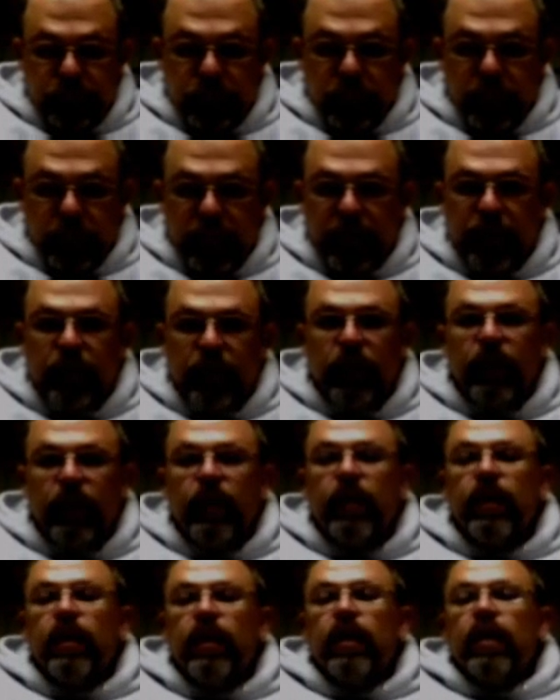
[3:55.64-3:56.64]
Okay?
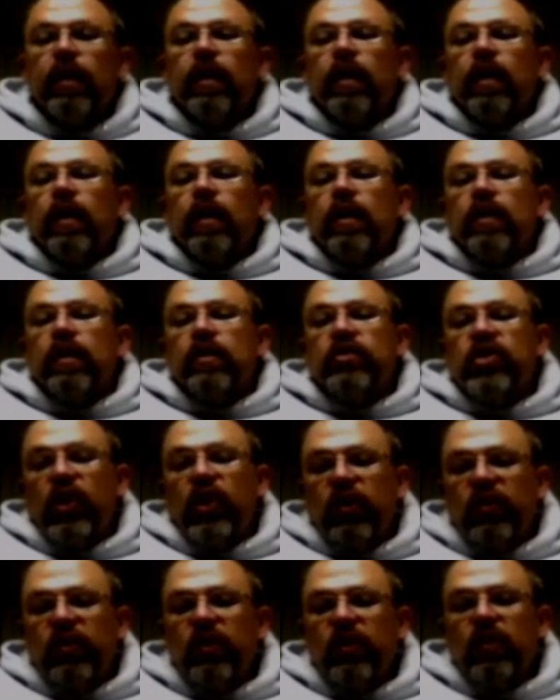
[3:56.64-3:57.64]

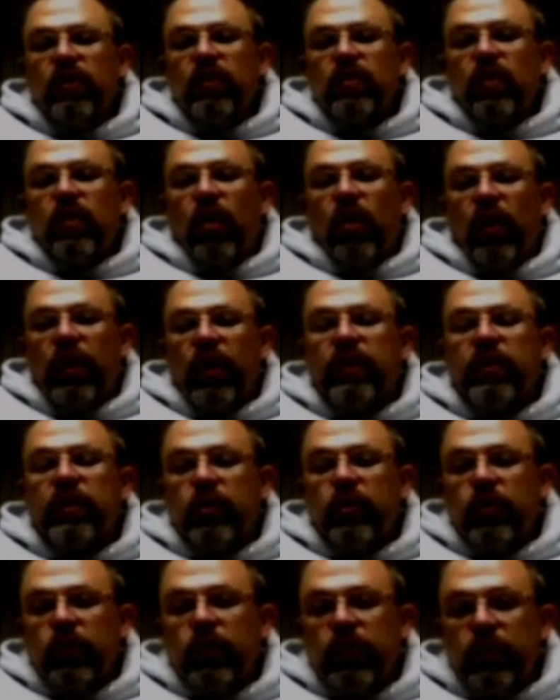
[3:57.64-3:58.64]
Turner
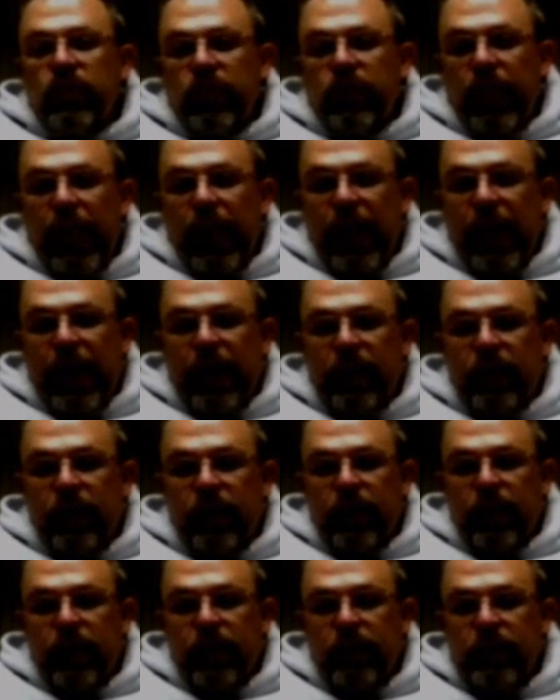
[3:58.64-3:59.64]
argued that
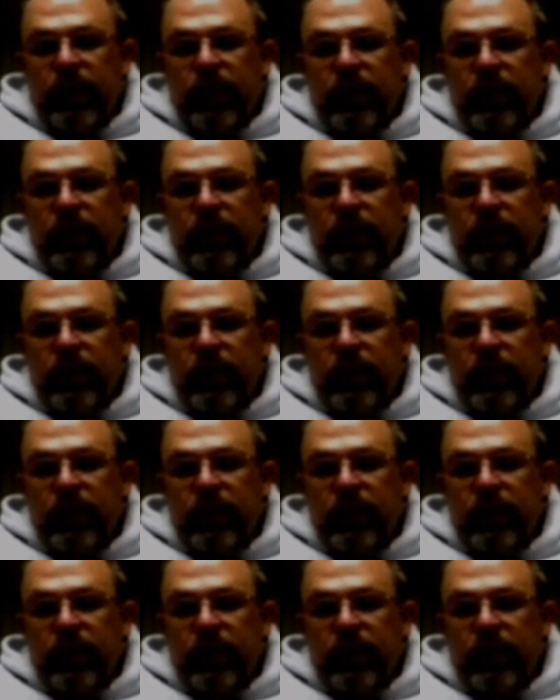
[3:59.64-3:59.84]
the